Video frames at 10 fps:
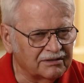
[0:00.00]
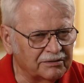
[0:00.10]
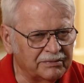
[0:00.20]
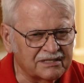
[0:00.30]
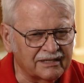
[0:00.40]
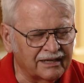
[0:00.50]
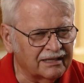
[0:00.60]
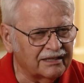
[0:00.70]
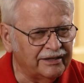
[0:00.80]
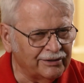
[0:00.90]
You'll be staying
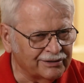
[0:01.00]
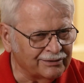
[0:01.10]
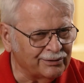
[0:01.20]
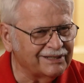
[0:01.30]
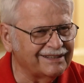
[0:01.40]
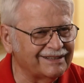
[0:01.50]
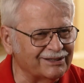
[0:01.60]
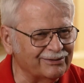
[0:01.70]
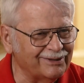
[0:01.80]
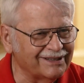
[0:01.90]
at the Hilton
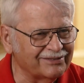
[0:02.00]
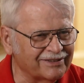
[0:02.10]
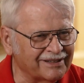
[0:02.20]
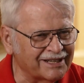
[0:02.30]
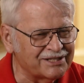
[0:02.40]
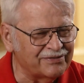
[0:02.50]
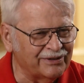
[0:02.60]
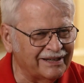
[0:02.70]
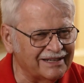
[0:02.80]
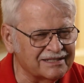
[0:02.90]
Hotel uh, for the next few
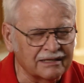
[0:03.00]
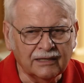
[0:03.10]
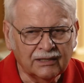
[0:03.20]
days."